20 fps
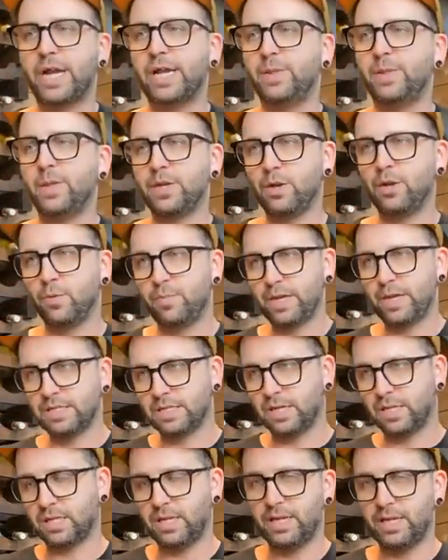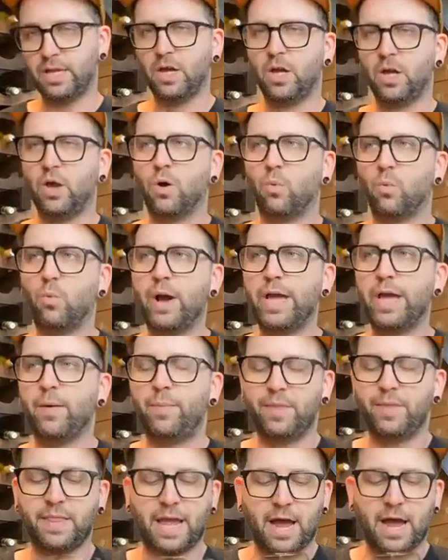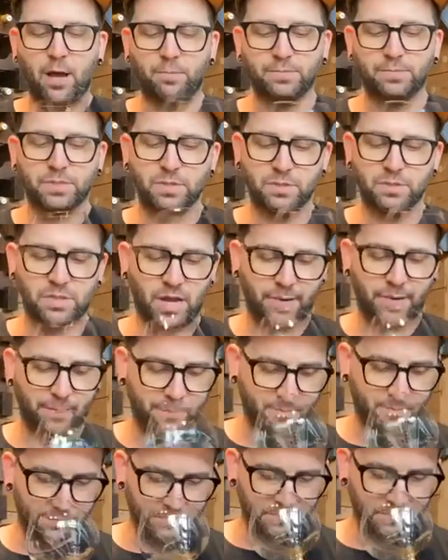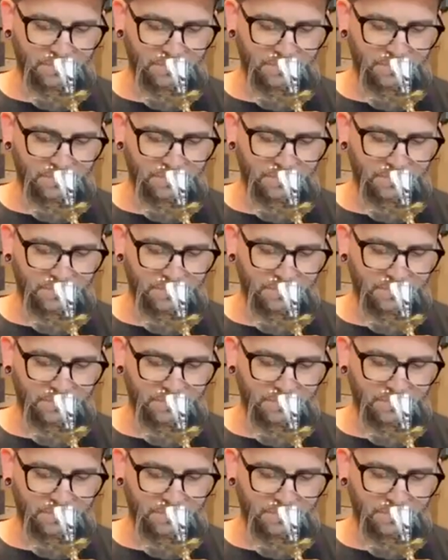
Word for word: and then you're basically way up in the Alps. So.